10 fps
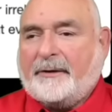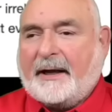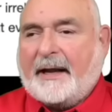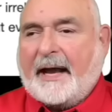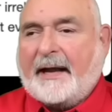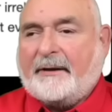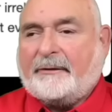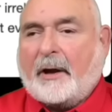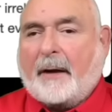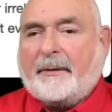DNA is
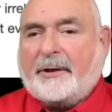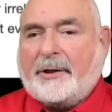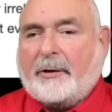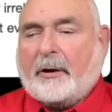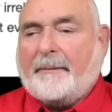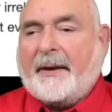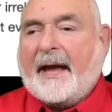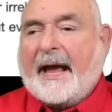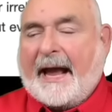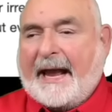common to Europe
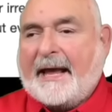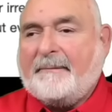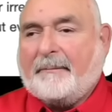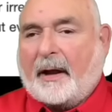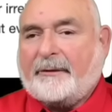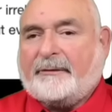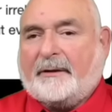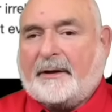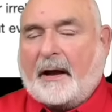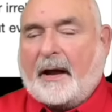and
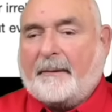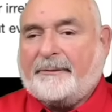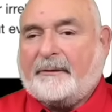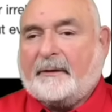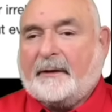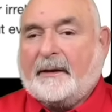Boston cops.